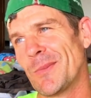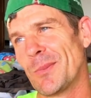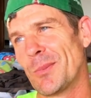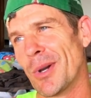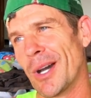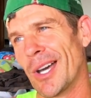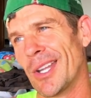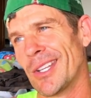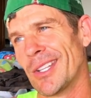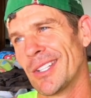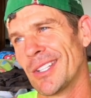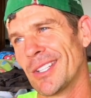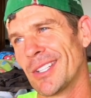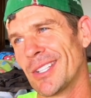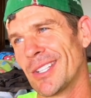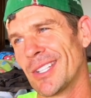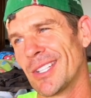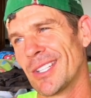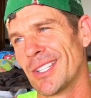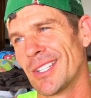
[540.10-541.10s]
But
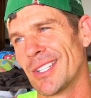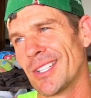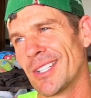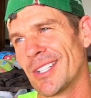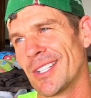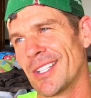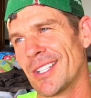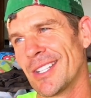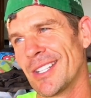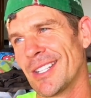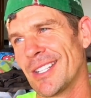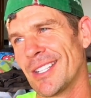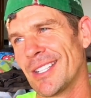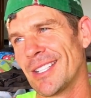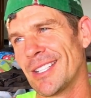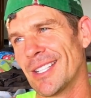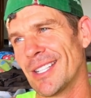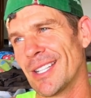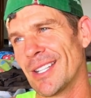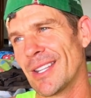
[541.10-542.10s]

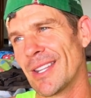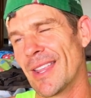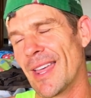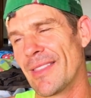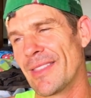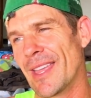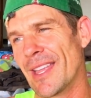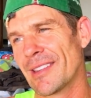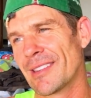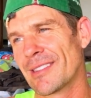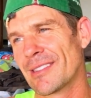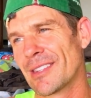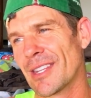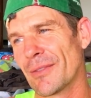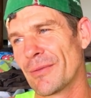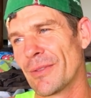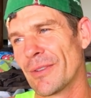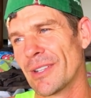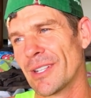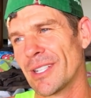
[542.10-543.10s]
yeah, that's
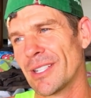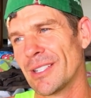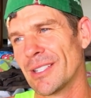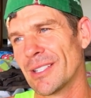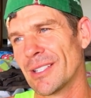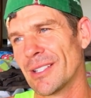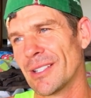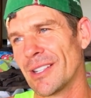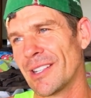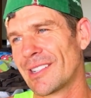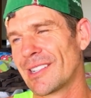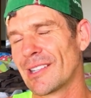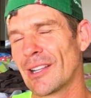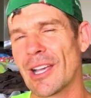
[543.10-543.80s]
definitely this